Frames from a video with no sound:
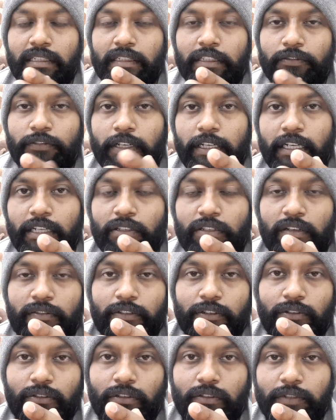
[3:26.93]
Definitely you have
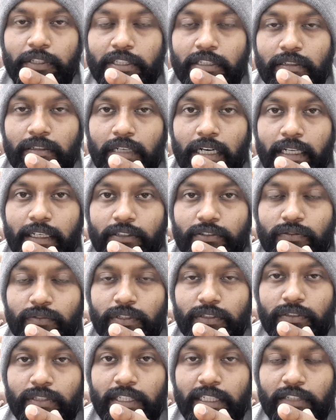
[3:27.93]
to go with a
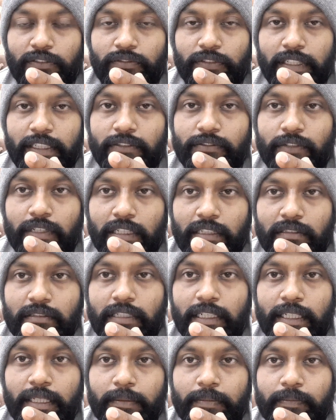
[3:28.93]
Rx135 clutch
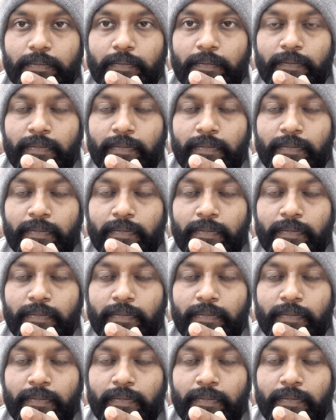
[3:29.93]
setup.